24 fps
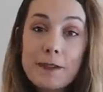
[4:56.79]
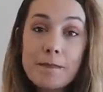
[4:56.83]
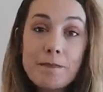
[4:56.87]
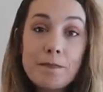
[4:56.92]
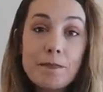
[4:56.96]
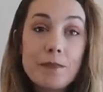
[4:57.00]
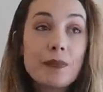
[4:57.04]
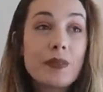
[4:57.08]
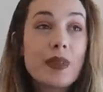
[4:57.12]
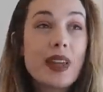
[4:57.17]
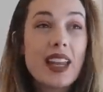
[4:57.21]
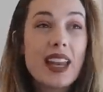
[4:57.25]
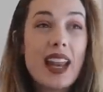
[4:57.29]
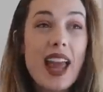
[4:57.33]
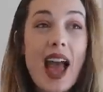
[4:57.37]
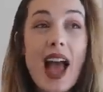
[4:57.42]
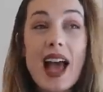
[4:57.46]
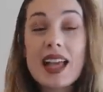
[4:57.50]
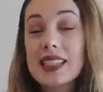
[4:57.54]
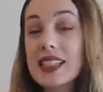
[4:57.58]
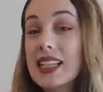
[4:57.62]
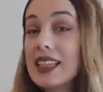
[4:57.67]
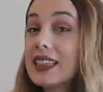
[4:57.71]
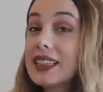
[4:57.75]
Mm, and it
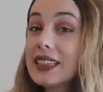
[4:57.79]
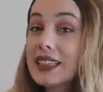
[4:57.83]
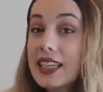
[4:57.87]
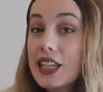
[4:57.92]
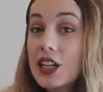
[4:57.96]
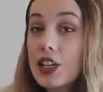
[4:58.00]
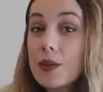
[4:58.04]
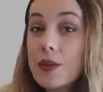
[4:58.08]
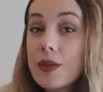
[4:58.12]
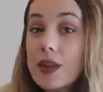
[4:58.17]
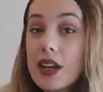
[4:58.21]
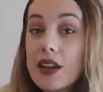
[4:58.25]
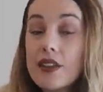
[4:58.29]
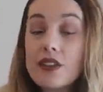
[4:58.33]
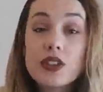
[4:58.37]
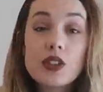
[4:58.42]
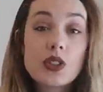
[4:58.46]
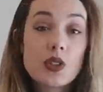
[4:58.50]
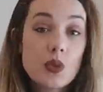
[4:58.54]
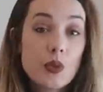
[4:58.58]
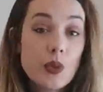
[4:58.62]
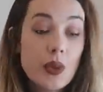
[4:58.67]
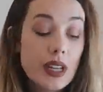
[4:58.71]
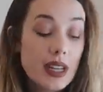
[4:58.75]
has a little bit of
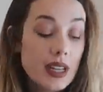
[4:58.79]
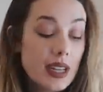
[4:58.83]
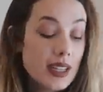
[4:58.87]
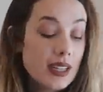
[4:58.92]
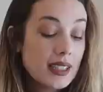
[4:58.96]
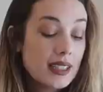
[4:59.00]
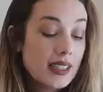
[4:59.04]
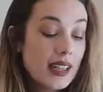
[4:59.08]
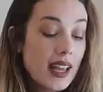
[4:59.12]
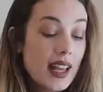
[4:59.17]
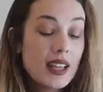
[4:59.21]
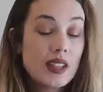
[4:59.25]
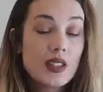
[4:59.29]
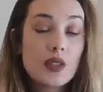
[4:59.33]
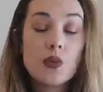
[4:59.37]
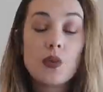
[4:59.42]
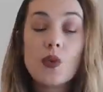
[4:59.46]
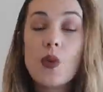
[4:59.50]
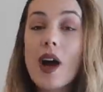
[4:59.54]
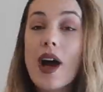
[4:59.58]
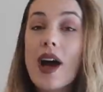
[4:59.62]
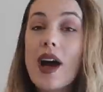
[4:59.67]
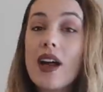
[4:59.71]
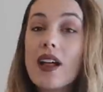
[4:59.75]
sweetness as
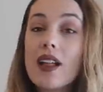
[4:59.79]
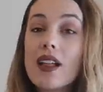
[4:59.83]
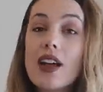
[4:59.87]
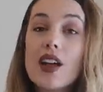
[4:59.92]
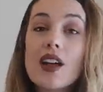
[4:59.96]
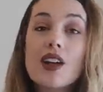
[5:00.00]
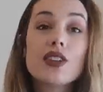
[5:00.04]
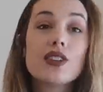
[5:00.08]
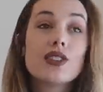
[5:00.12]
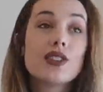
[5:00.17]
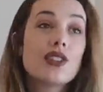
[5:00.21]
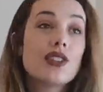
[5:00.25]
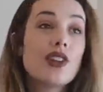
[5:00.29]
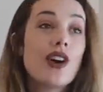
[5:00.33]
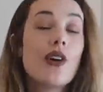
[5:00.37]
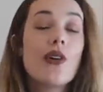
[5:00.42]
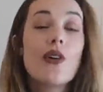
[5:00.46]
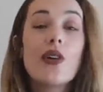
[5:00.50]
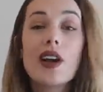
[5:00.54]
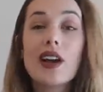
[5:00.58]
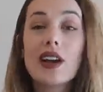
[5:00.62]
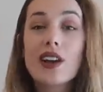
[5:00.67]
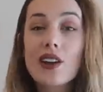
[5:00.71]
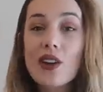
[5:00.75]
well.
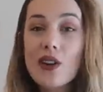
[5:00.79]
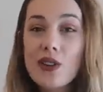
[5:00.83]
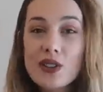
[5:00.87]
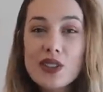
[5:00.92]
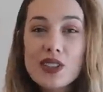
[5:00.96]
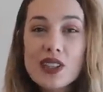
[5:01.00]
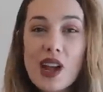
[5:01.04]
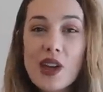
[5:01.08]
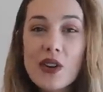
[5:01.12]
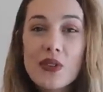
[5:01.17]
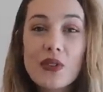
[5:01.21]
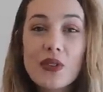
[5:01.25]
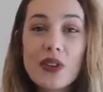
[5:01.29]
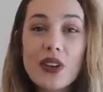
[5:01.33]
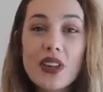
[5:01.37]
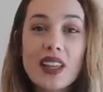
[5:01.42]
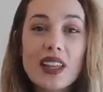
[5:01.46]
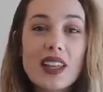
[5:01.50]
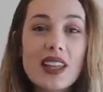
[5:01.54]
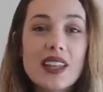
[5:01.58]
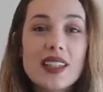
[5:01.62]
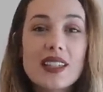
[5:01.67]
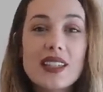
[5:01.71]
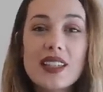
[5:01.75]
So it goes down
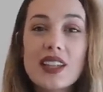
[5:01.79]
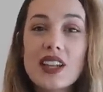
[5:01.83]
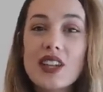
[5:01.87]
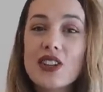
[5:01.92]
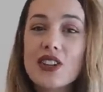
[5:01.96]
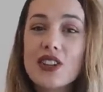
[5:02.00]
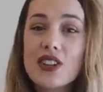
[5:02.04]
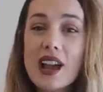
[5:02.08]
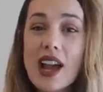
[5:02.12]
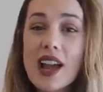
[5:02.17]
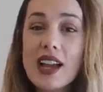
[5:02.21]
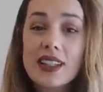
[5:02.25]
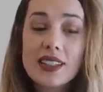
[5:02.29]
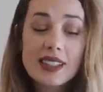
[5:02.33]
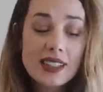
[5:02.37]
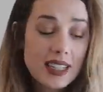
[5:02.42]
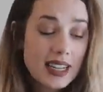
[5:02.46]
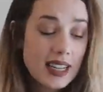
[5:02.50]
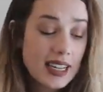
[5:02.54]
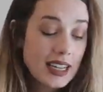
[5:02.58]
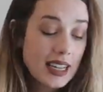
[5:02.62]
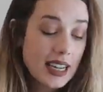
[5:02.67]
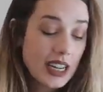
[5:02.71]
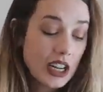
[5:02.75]
really easy. You're not
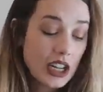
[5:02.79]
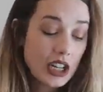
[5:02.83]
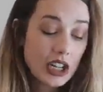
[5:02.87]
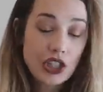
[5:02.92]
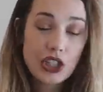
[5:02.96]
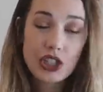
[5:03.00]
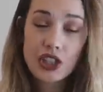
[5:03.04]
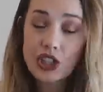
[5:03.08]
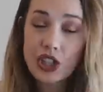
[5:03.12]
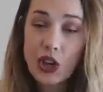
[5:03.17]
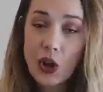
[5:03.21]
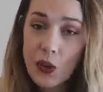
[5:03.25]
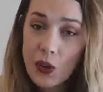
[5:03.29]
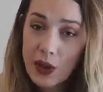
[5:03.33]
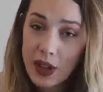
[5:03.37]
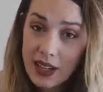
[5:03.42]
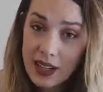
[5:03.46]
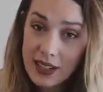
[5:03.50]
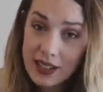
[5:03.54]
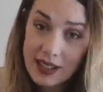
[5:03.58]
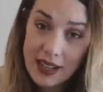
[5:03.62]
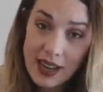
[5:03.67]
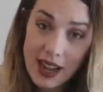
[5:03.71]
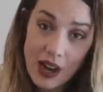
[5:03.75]
sitting here
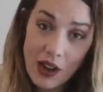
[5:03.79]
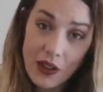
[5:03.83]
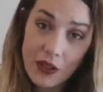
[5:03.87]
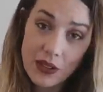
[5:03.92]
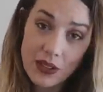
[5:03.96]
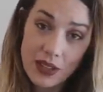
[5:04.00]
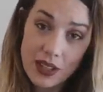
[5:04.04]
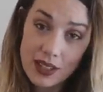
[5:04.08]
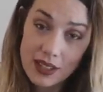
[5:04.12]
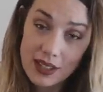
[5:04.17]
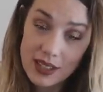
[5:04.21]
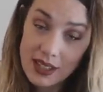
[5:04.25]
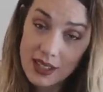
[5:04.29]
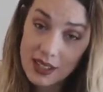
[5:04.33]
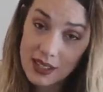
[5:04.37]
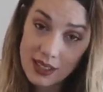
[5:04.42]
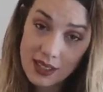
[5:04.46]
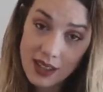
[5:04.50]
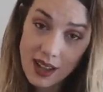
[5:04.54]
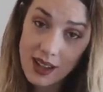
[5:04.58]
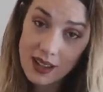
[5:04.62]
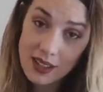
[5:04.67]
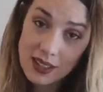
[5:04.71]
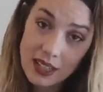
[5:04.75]
choking down this
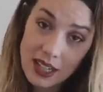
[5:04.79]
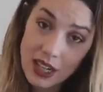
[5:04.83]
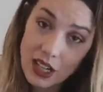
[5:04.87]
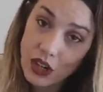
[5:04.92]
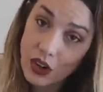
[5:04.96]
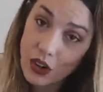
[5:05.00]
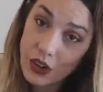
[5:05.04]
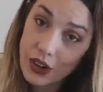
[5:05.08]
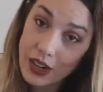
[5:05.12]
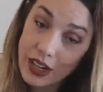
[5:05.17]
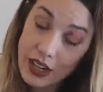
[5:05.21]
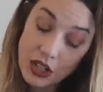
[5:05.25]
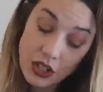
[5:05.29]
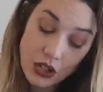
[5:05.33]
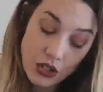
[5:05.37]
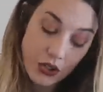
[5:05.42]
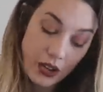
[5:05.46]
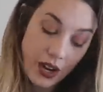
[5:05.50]
disgusting green